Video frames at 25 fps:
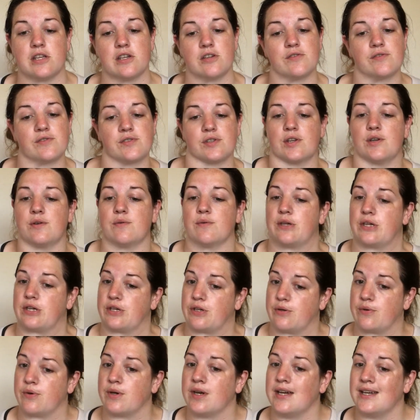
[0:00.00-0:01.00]
the Ewe Sew
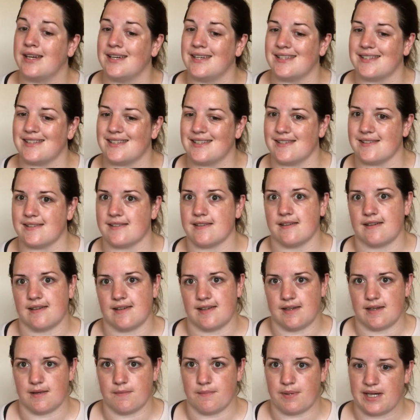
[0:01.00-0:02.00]
You
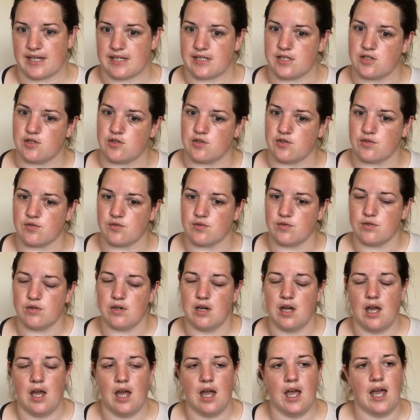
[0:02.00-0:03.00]
design pattern
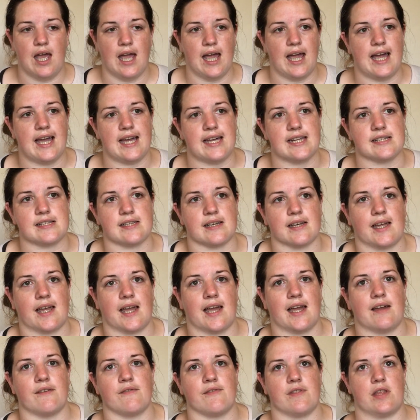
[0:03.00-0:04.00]
store, and I
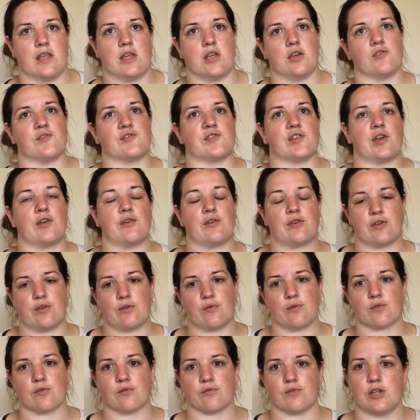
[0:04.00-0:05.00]
have the Ewe Sew
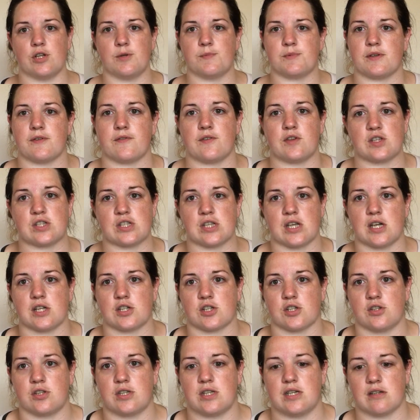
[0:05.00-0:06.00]
You groups. If you
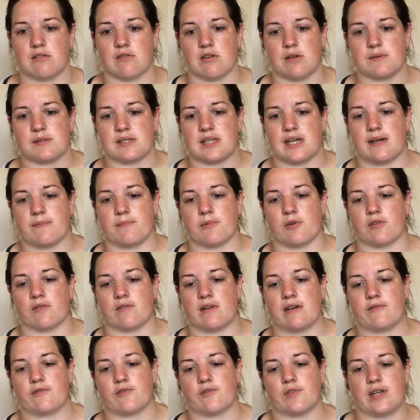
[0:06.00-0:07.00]
search on the groups tab
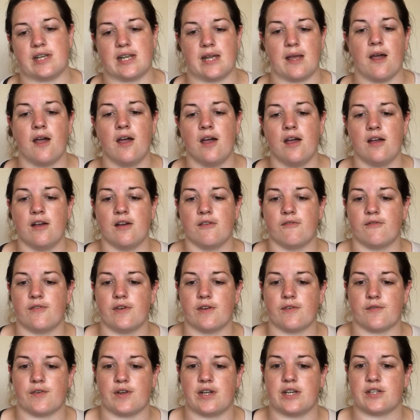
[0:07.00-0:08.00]
on Ravelry,
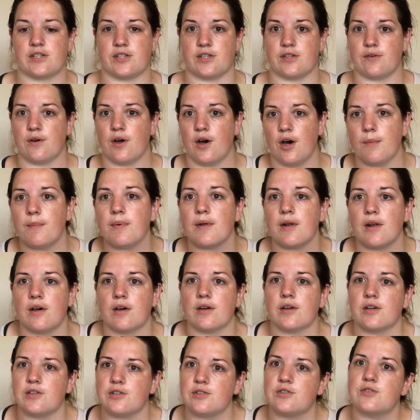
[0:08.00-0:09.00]
feel free to hop
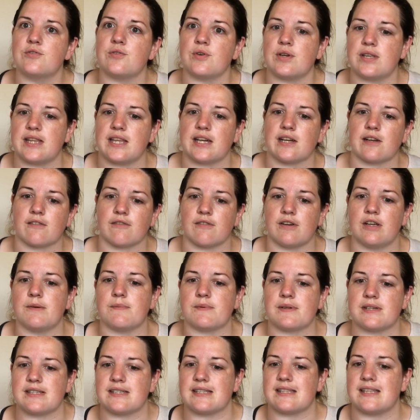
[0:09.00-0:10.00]
along and join that
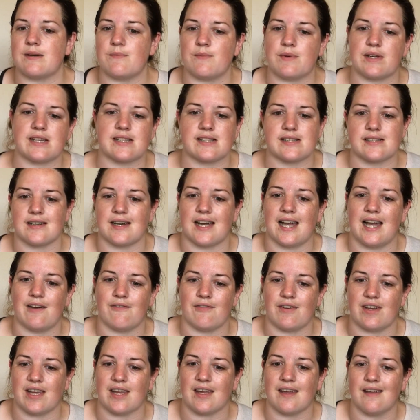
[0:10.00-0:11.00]
group, because then we can start
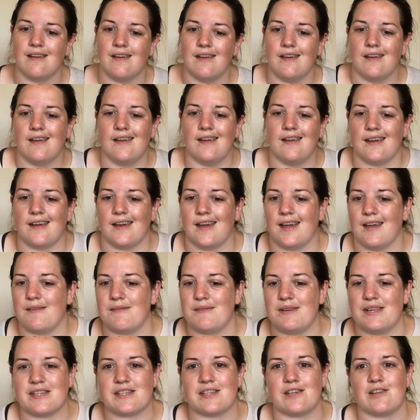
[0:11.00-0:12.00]
having
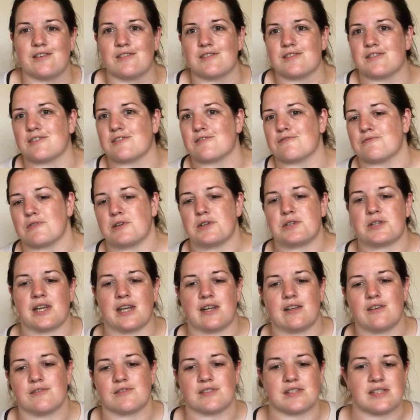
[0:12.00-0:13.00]
knit alongs and
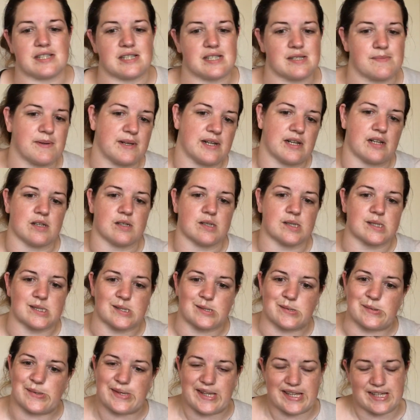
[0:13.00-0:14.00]
crochet alongs and spin
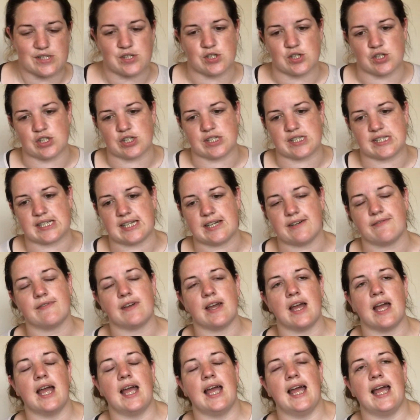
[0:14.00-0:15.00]
alongs and all that sort of good
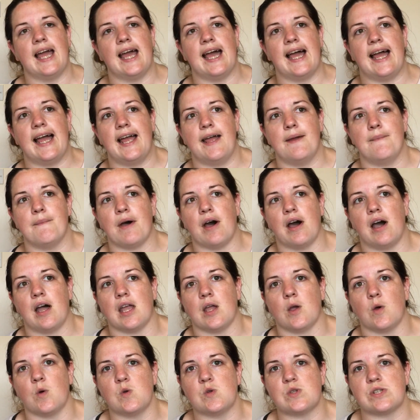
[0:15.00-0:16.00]
stuff.
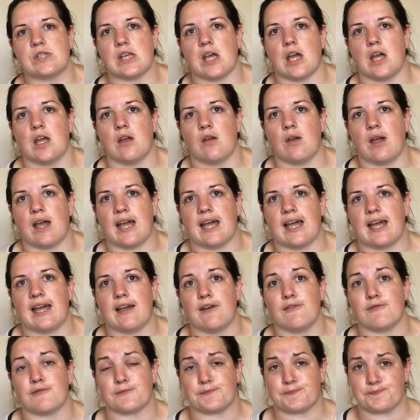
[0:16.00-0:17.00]
I also
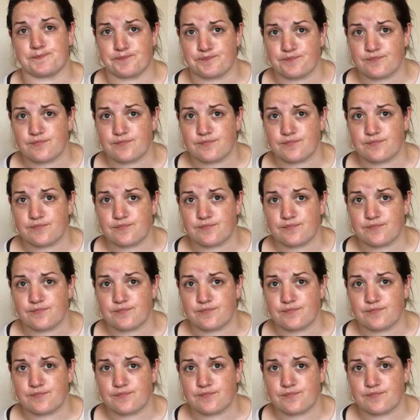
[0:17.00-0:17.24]
have